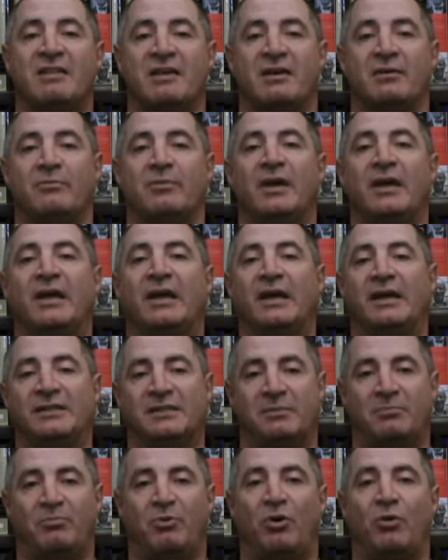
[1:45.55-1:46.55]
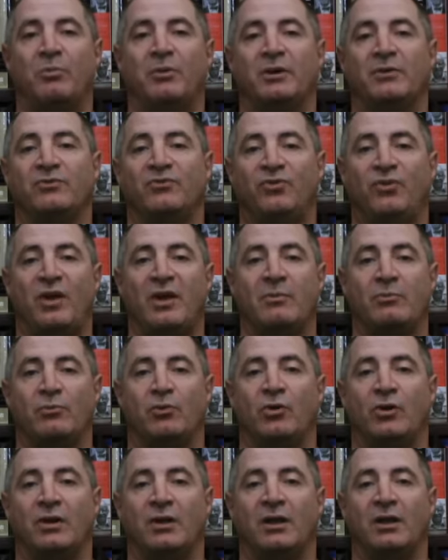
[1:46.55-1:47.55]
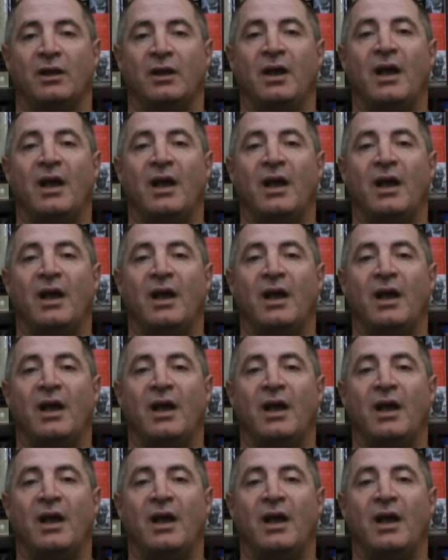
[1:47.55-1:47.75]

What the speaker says: them as a permanent framework.